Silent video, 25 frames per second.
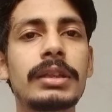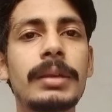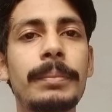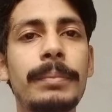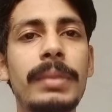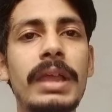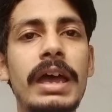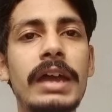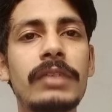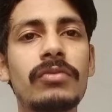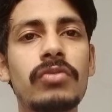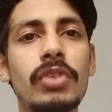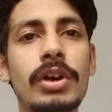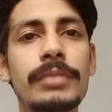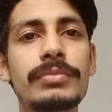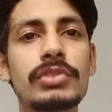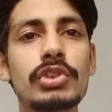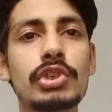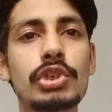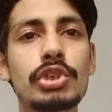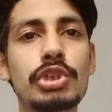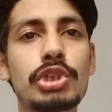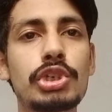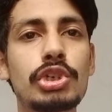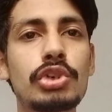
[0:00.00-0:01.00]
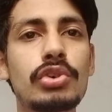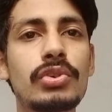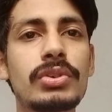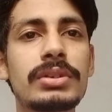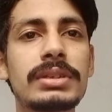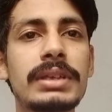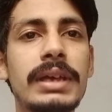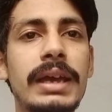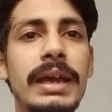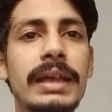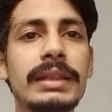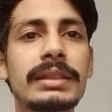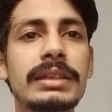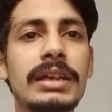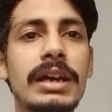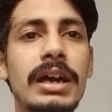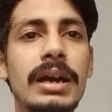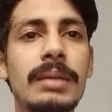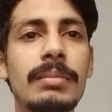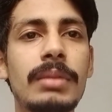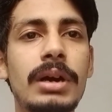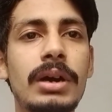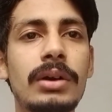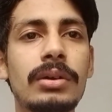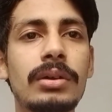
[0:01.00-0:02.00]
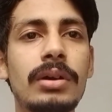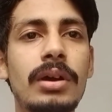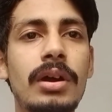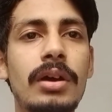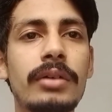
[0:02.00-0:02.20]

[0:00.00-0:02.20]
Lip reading: platforms you use, and the amount